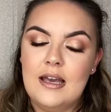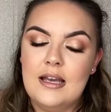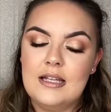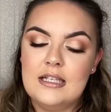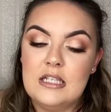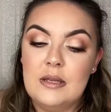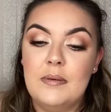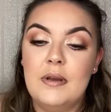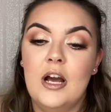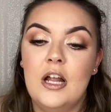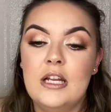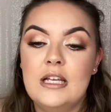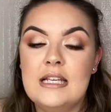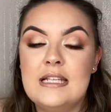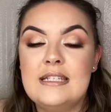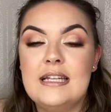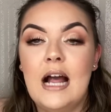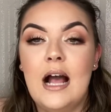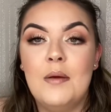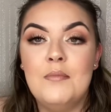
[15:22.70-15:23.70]
be
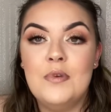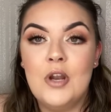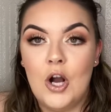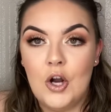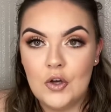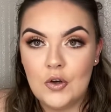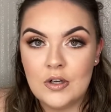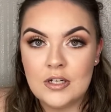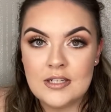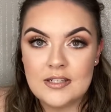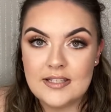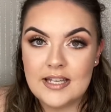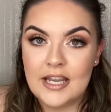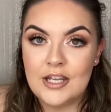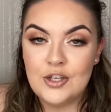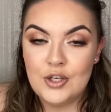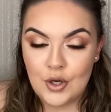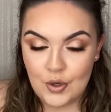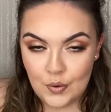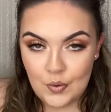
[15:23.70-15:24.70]
honest, I'm not going to say
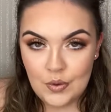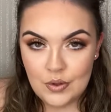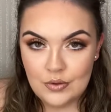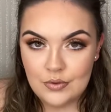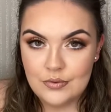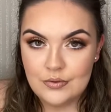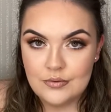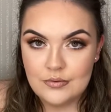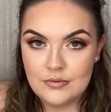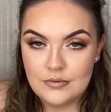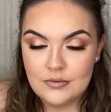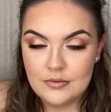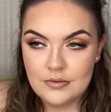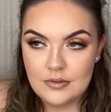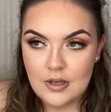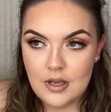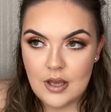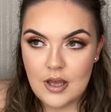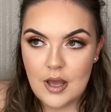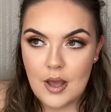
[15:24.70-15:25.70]
no,
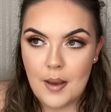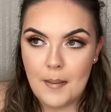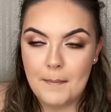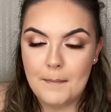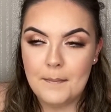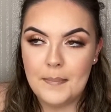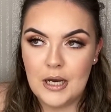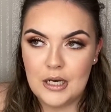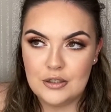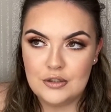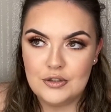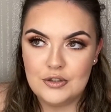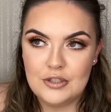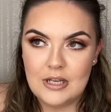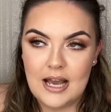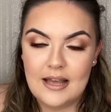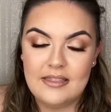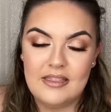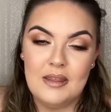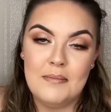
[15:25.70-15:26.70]
but
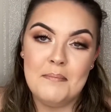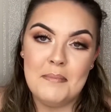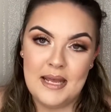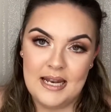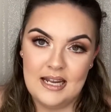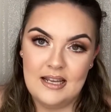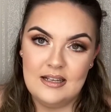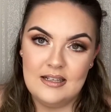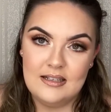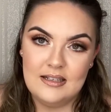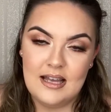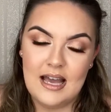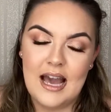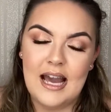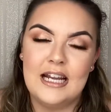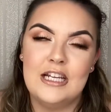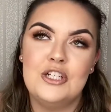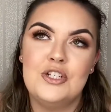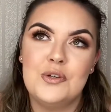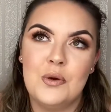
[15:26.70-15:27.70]
at the minute
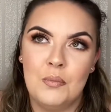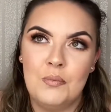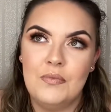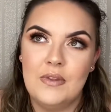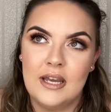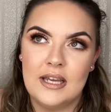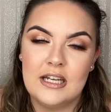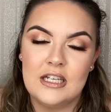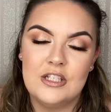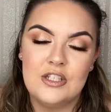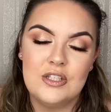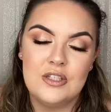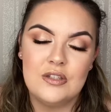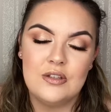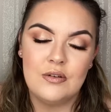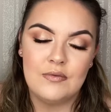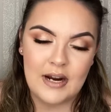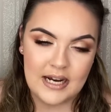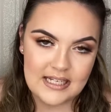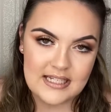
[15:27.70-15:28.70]
I don't think it's the
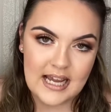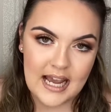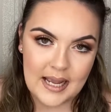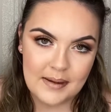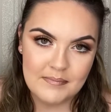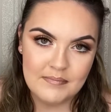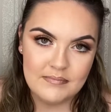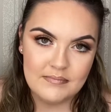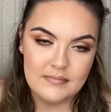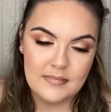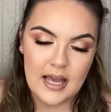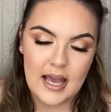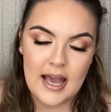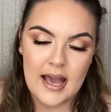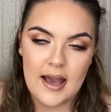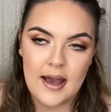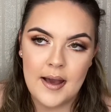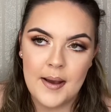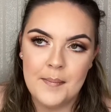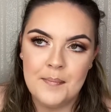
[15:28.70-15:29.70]
right time.
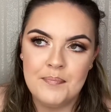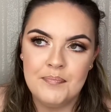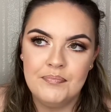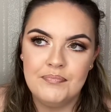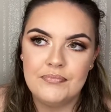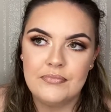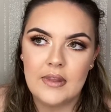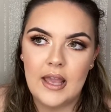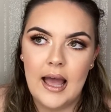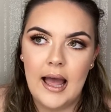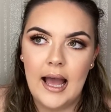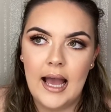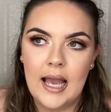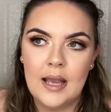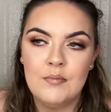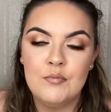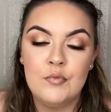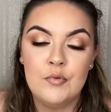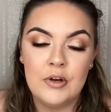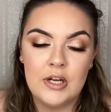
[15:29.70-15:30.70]

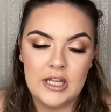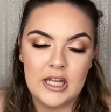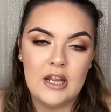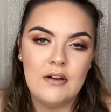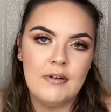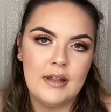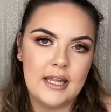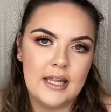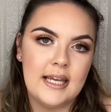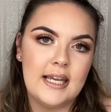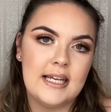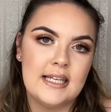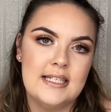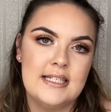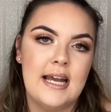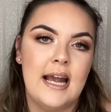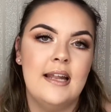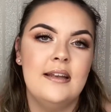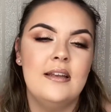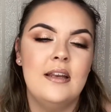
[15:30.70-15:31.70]
I'm really, really
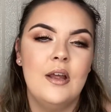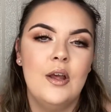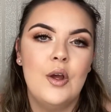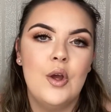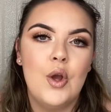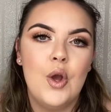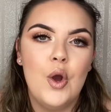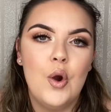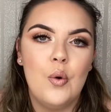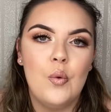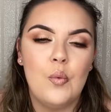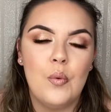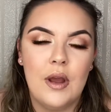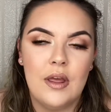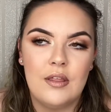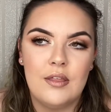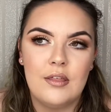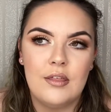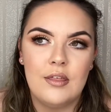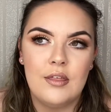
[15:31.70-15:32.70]
content
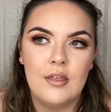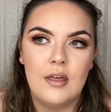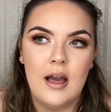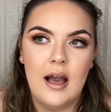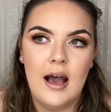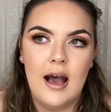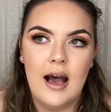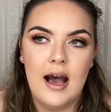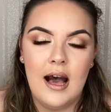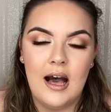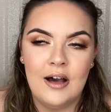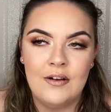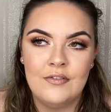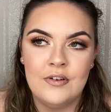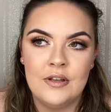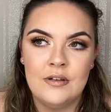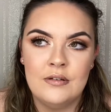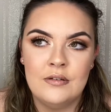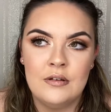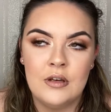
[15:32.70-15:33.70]
with
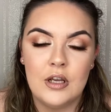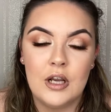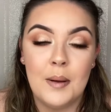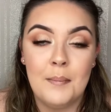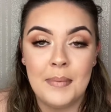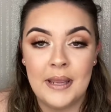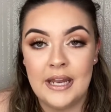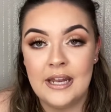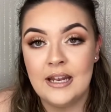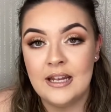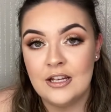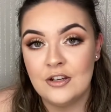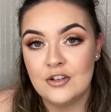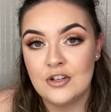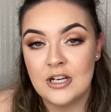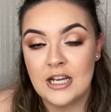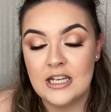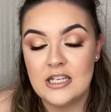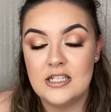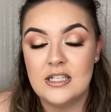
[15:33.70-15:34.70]
having competed
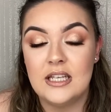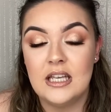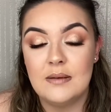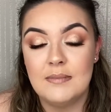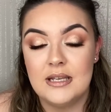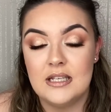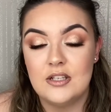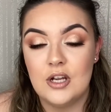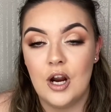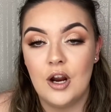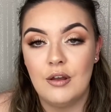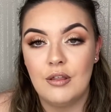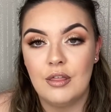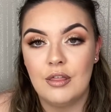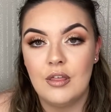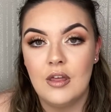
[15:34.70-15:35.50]
internationally at Miss Earth